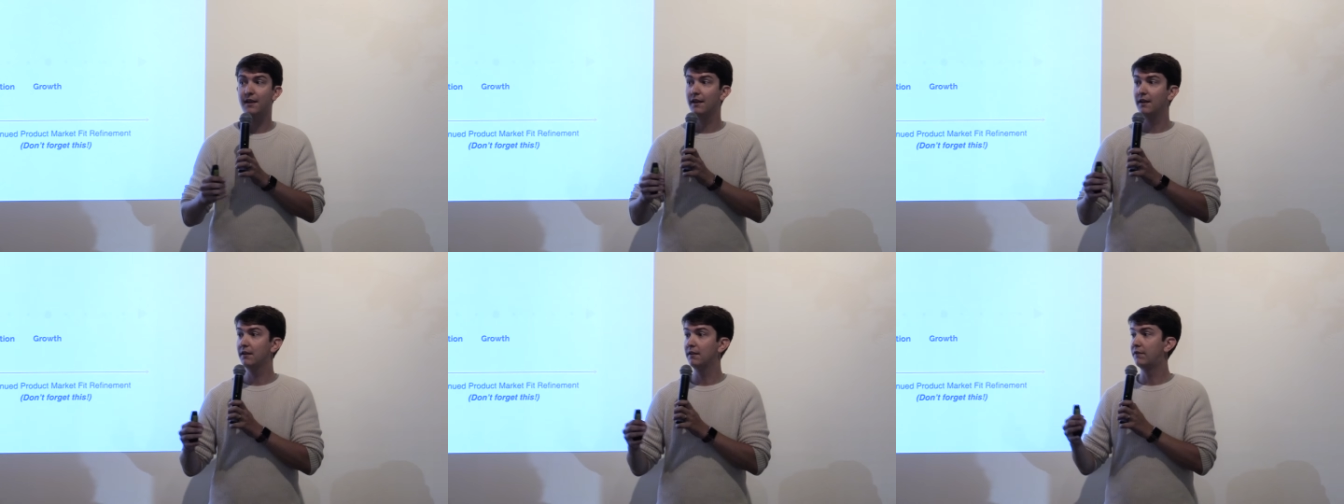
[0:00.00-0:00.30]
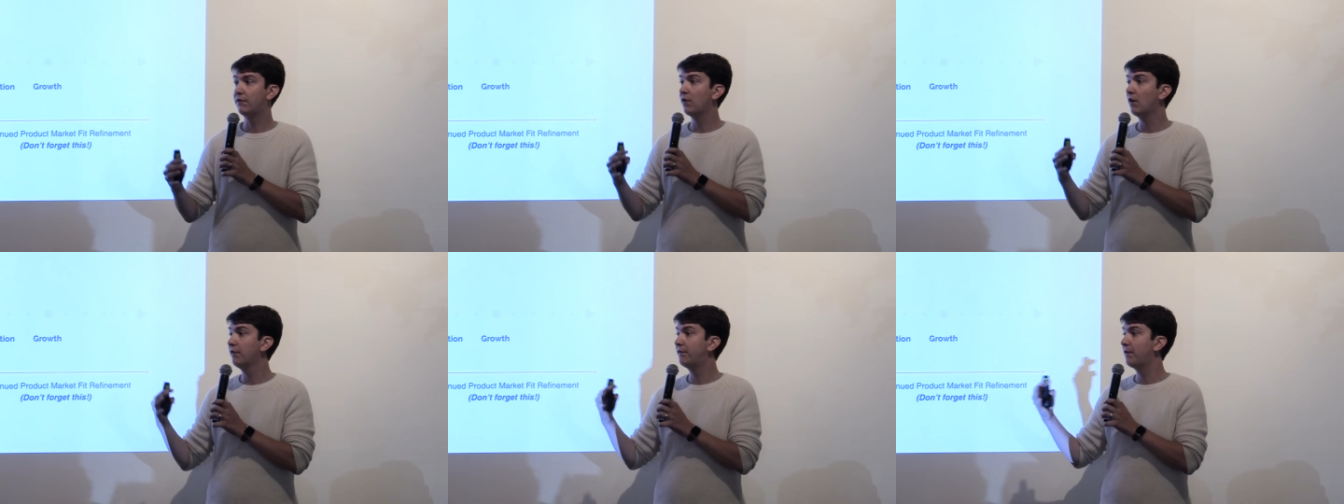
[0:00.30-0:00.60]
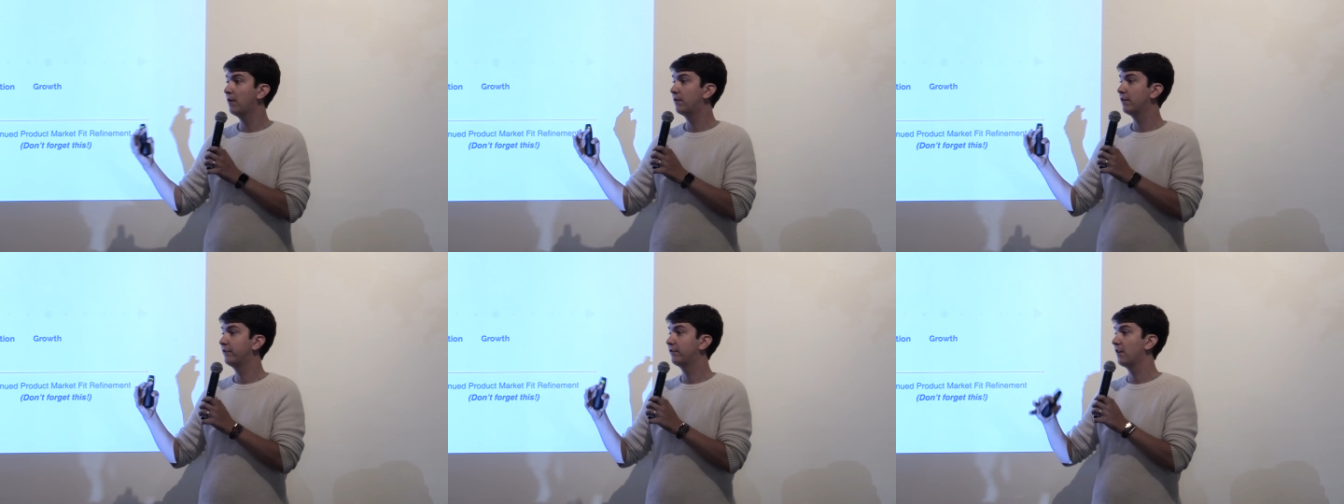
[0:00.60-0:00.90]
get so
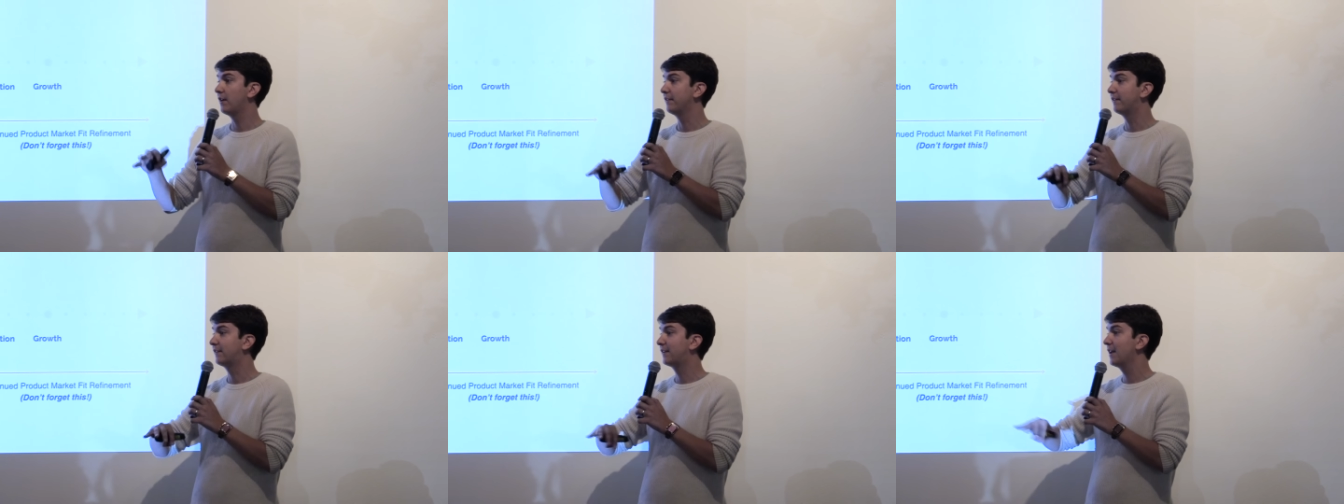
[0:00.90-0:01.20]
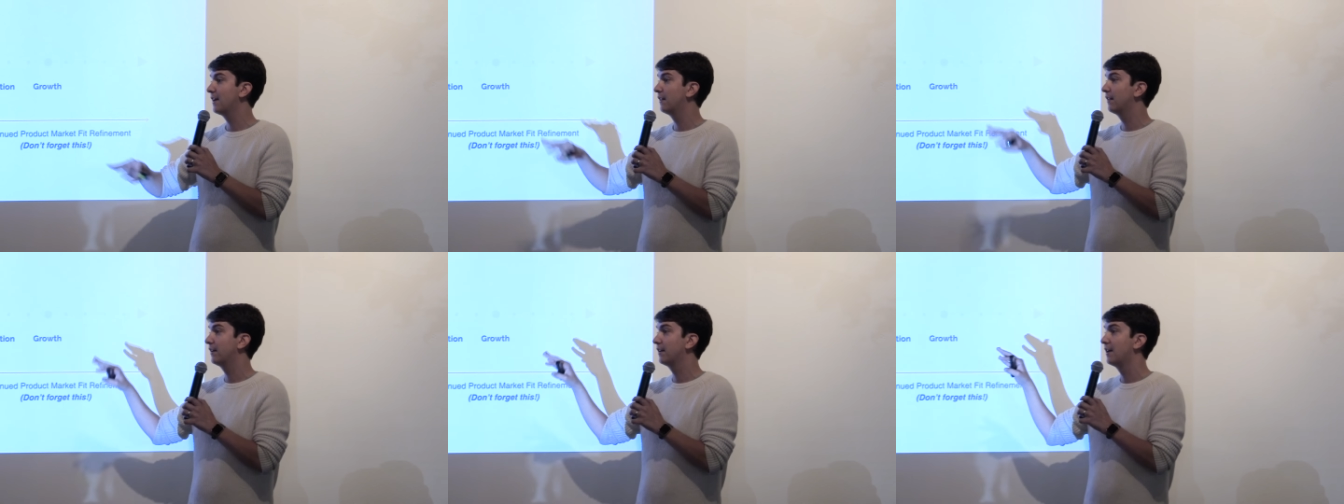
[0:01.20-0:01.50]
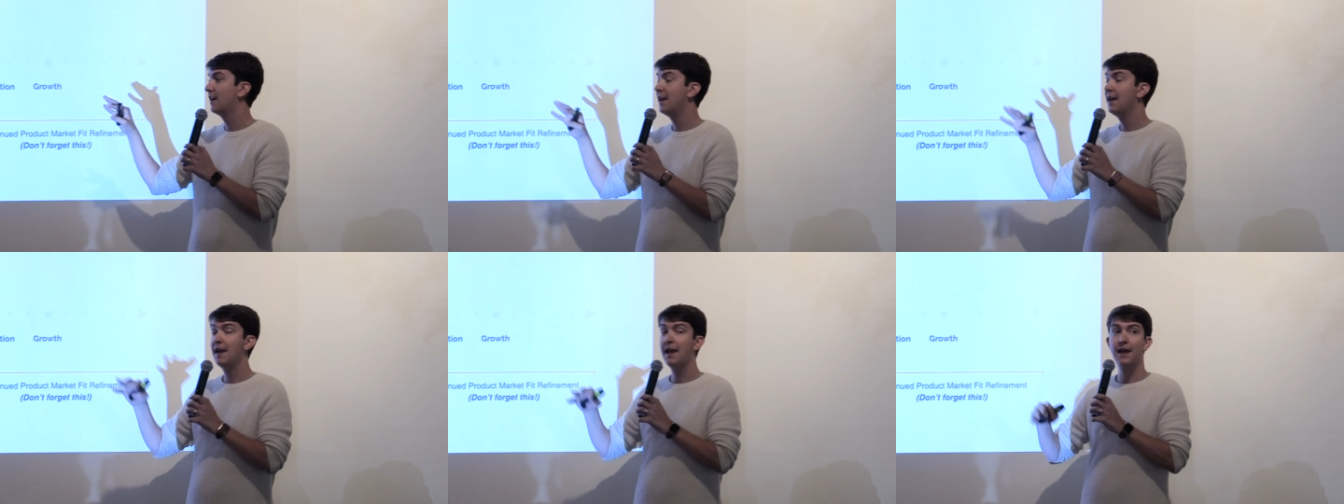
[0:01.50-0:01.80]
focused on
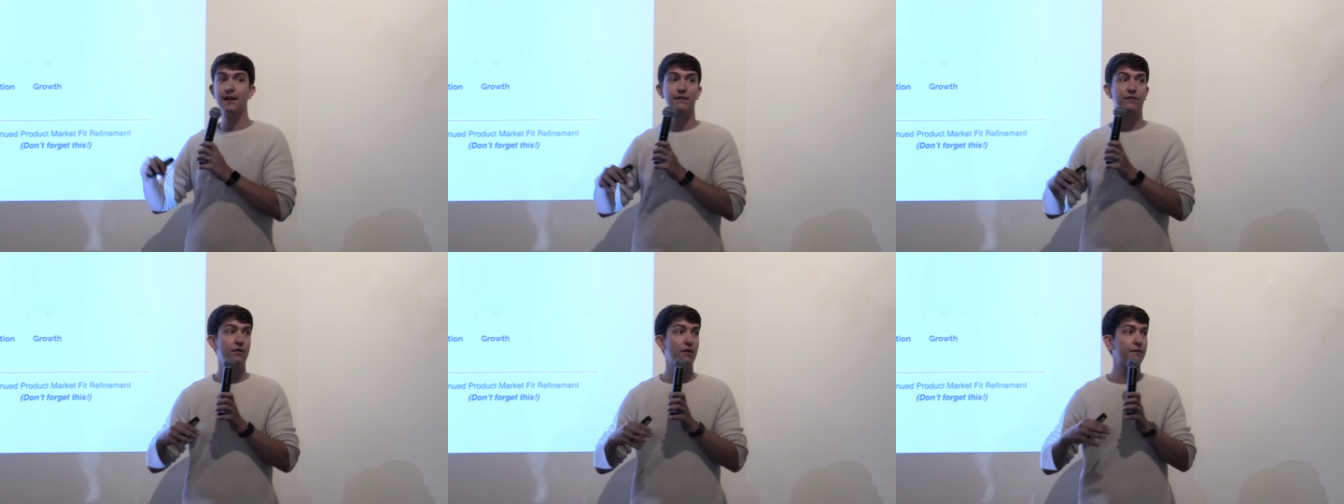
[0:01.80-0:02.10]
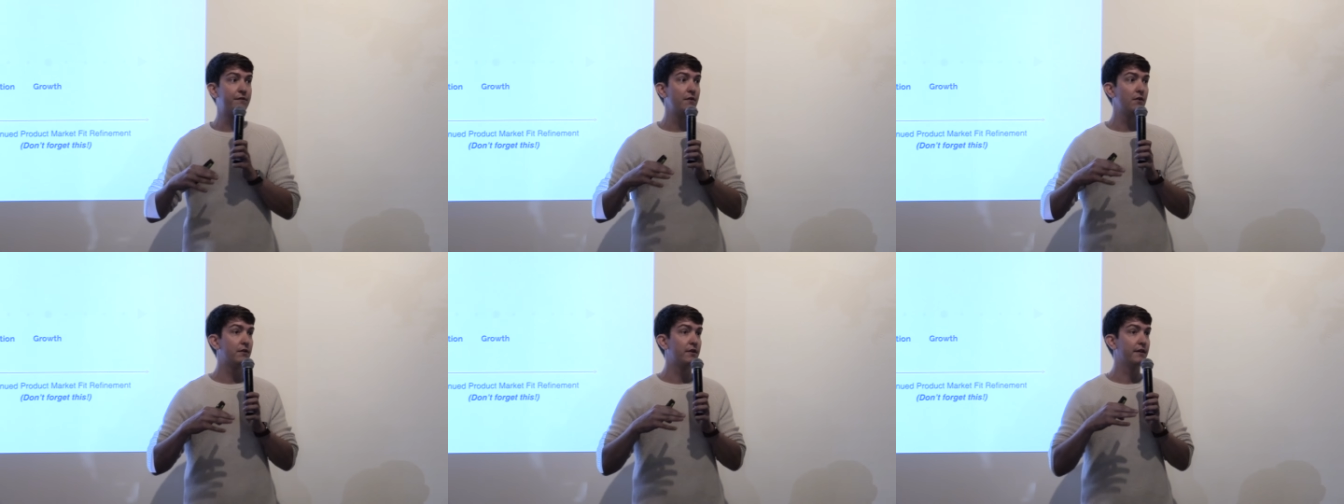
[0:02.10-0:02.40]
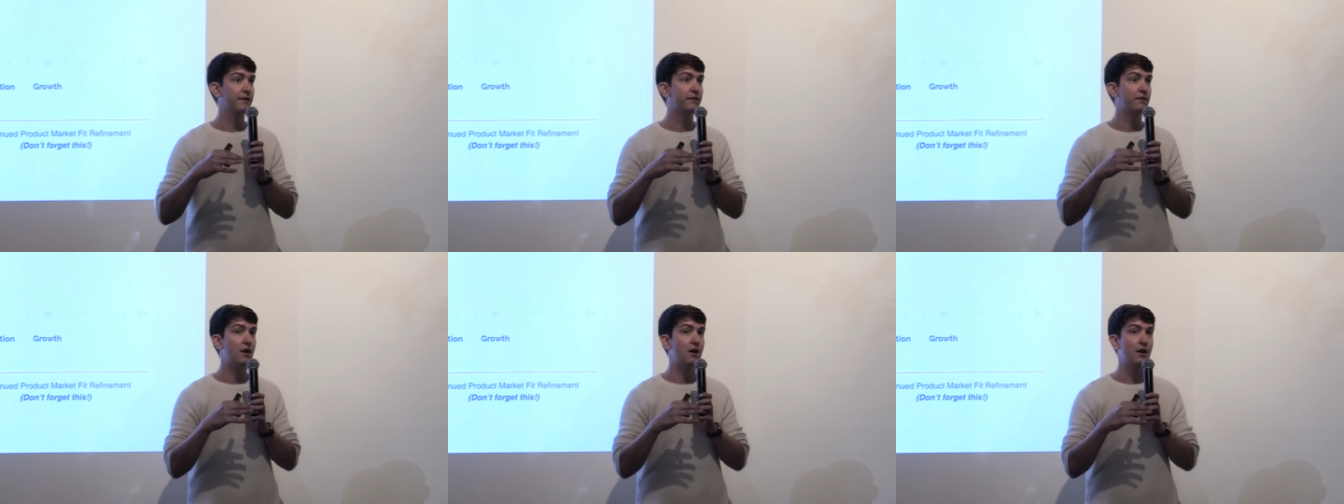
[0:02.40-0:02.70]
scaling and so
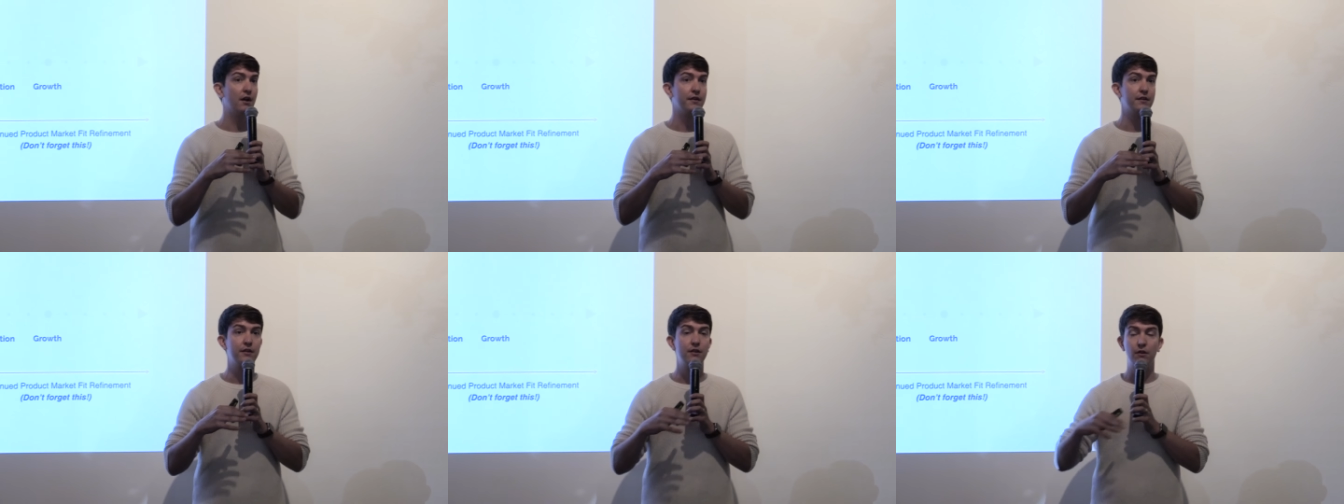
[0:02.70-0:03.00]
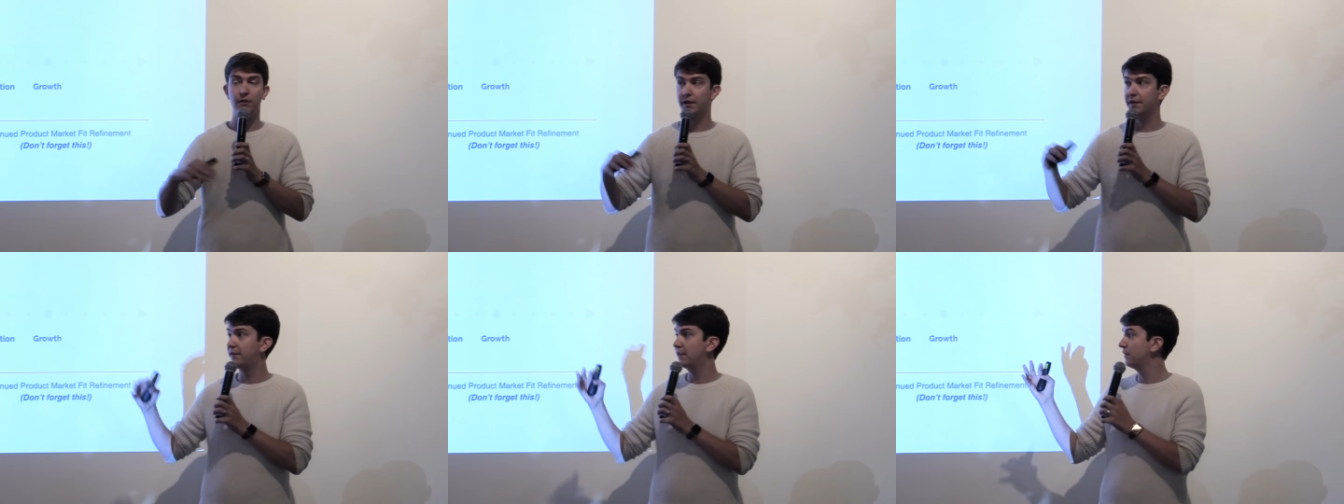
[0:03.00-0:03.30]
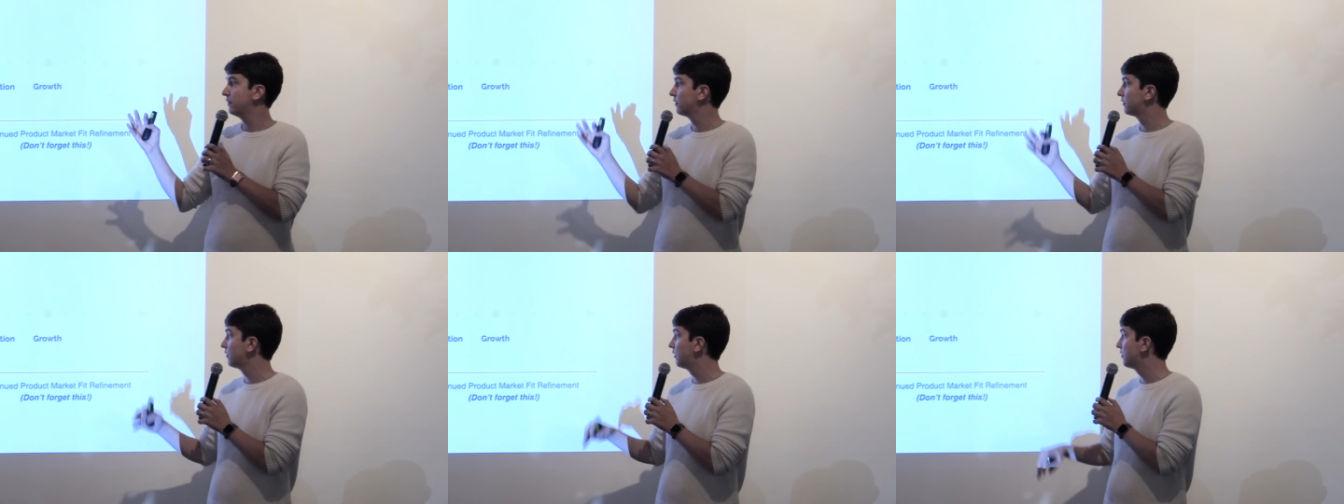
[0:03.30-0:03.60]
focused on, you know,
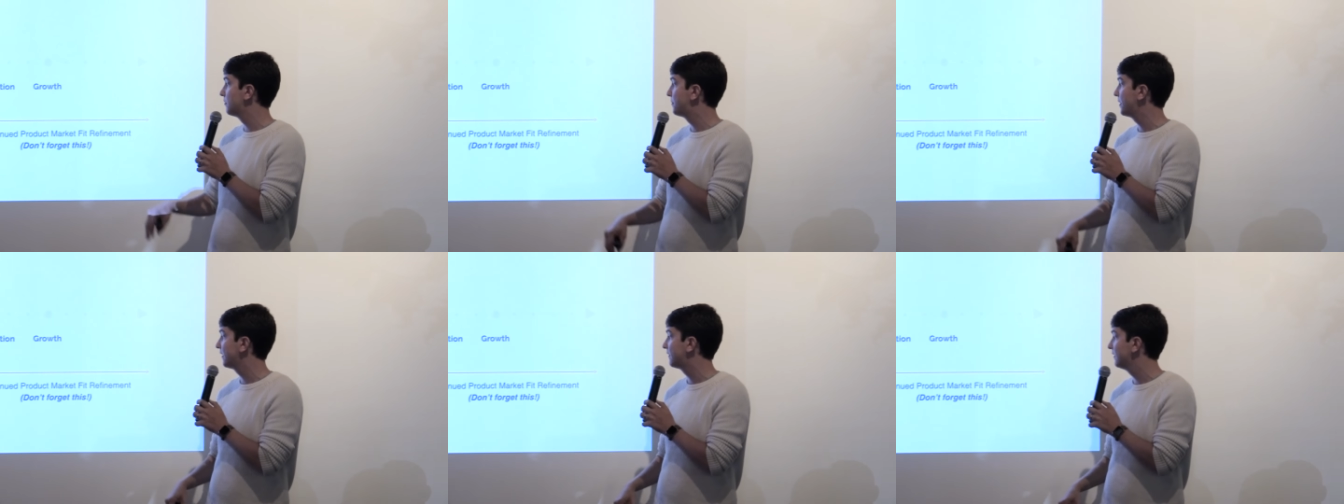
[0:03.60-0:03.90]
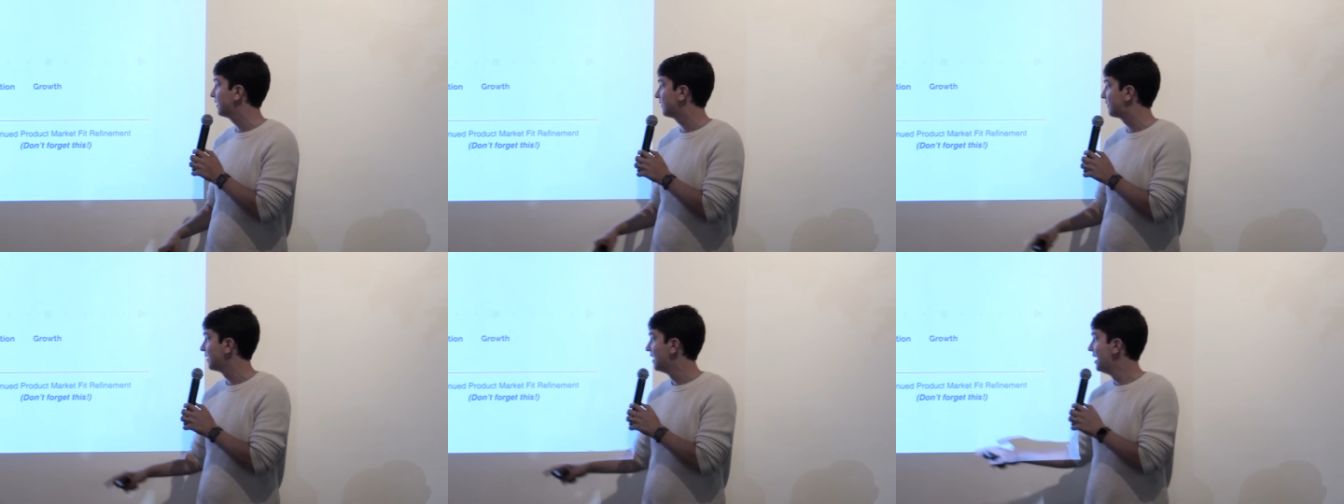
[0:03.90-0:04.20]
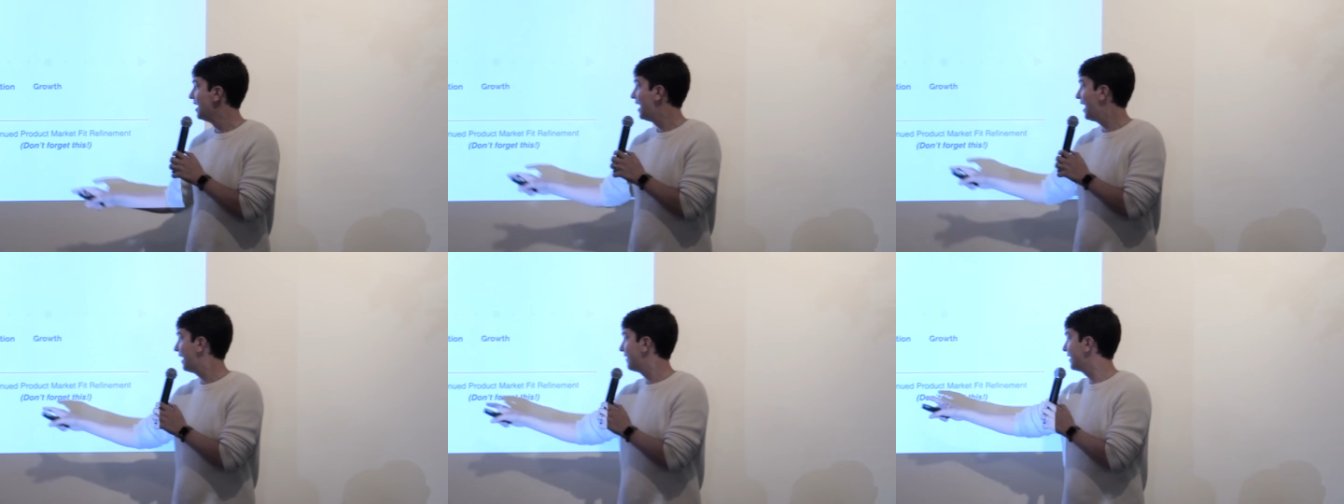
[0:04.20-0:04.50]
continuing to grow the business,
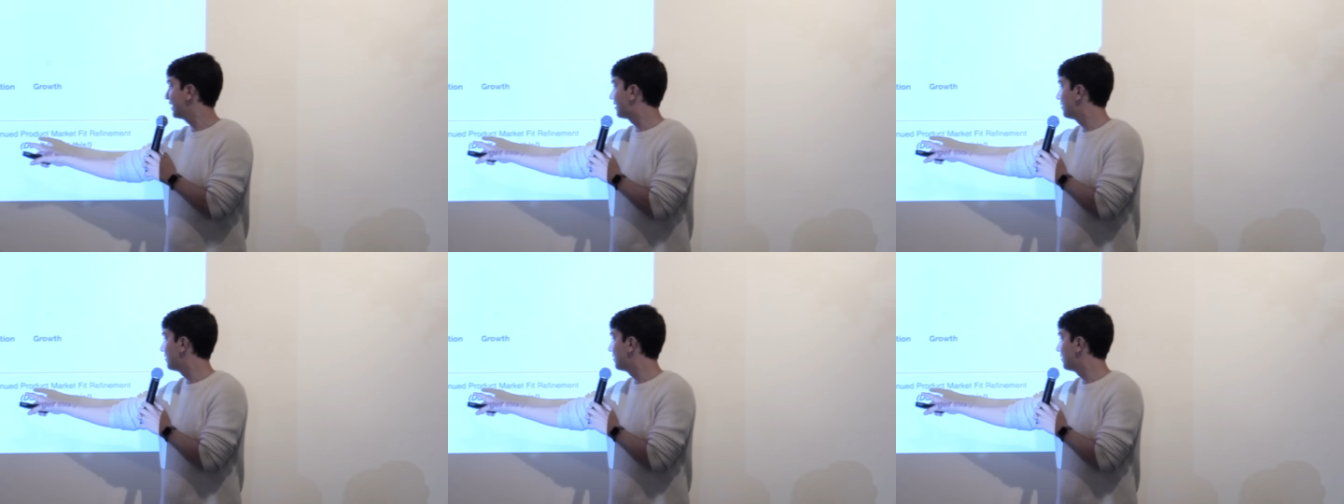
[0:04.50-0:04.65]
and